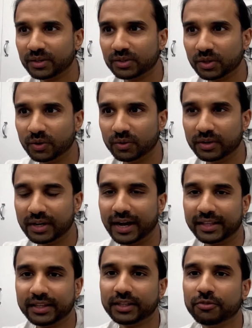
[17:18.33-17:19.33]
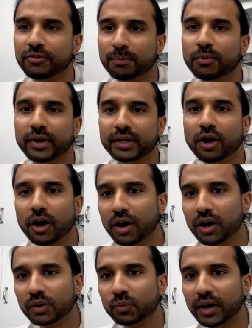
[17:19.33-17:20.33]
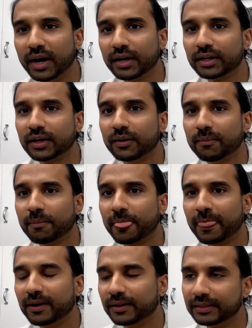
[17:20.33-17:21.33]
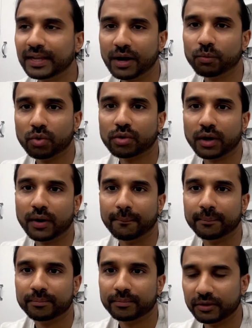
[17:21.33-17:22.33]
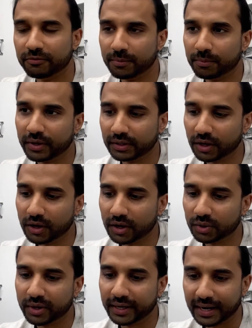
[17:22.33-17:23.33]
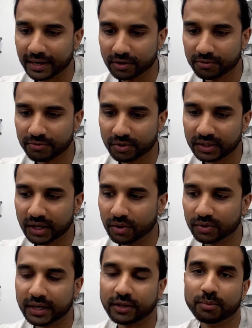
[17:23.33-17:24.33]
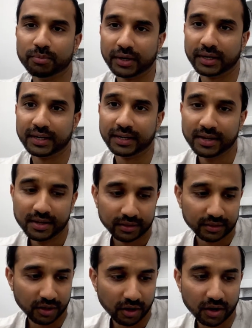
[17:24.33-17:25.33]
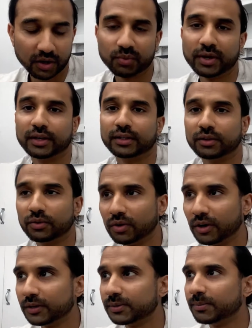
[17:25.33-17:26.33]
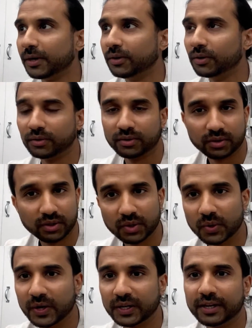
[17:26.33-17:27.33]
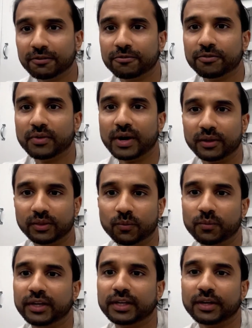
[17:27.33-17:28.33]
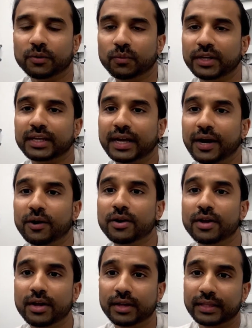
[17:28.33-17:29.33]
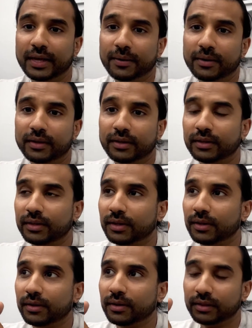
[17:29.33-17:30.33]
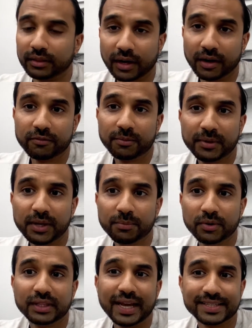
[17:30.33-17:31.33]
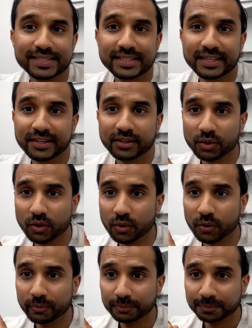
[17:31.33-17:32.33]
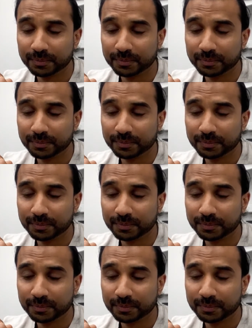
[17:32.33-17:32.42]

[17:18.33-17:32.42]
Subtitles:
So I think if you put in the hard work, that will come. If you put in the hard work and you feel that, okay, you're putting in the hard work, the grasp, and you're doing it throughout the week in, week out, then other people that see your